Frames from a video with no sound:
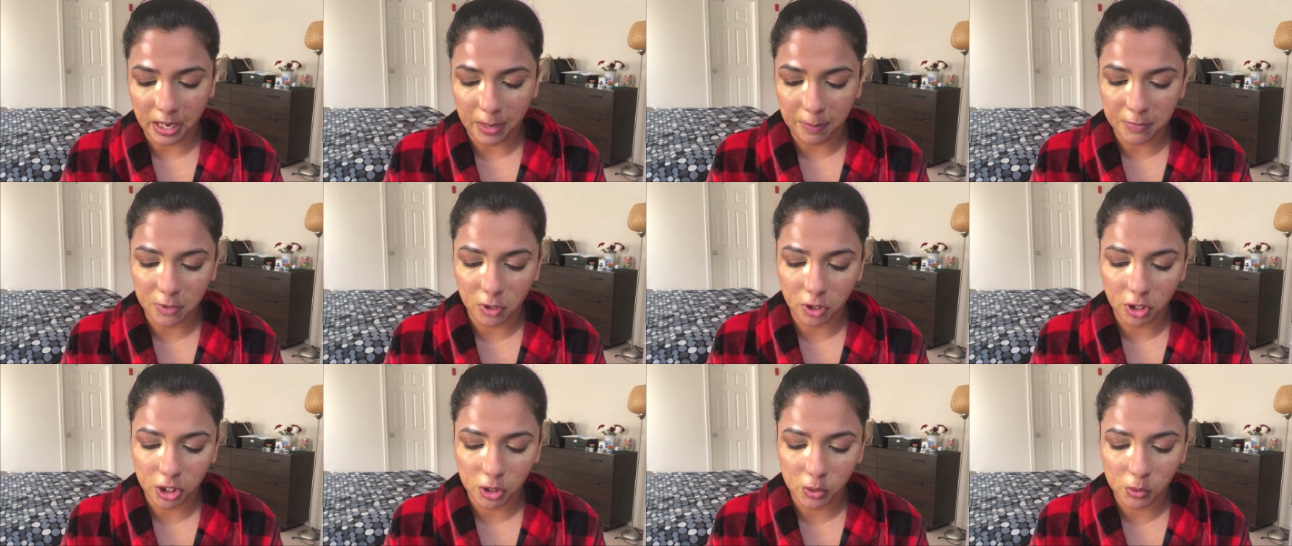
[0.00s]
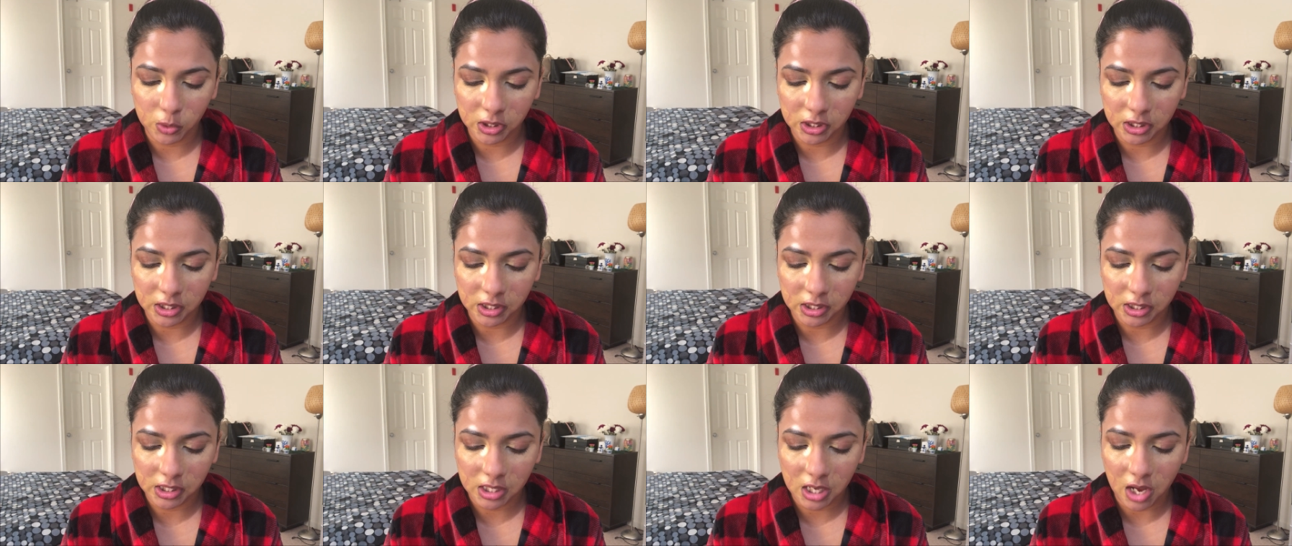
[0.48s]
I'm gonna use
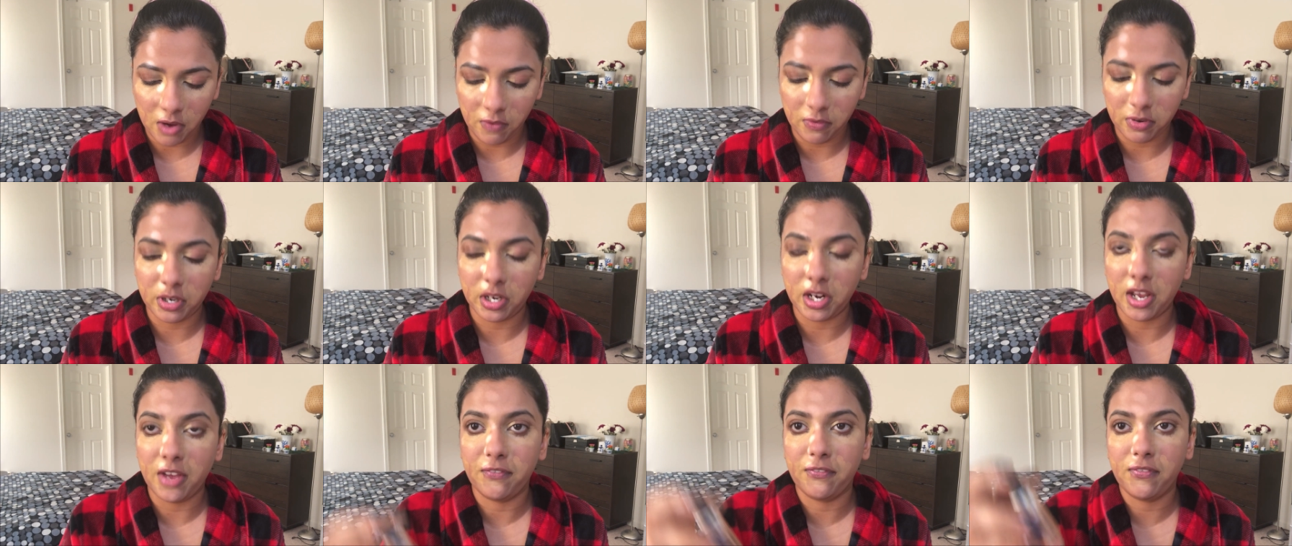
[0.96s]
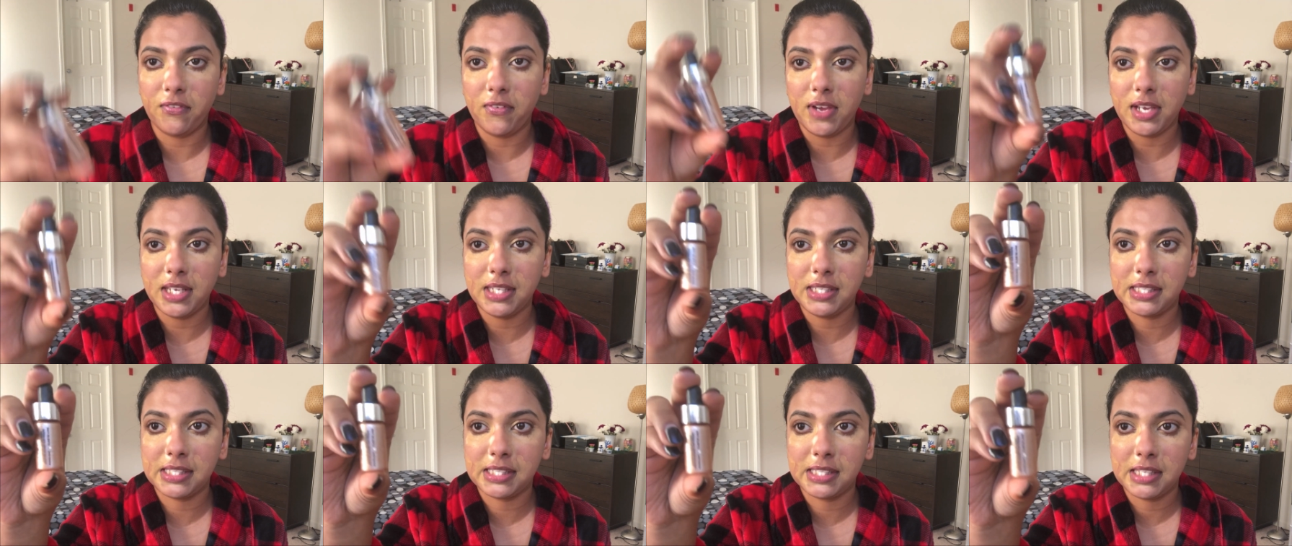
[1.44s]
this
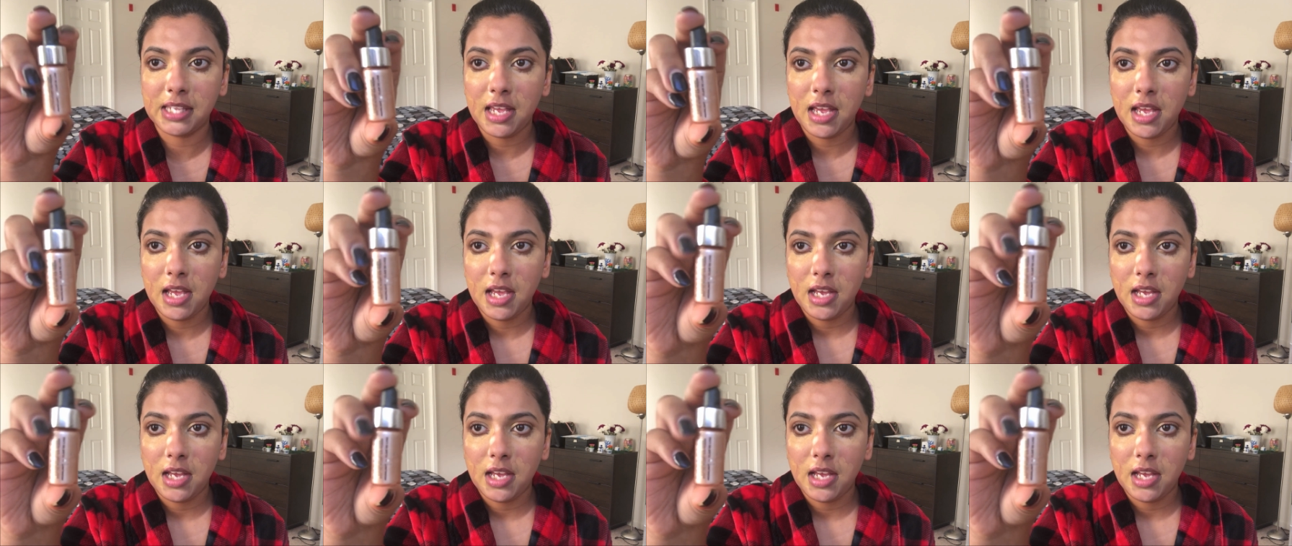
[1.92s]
CoverFx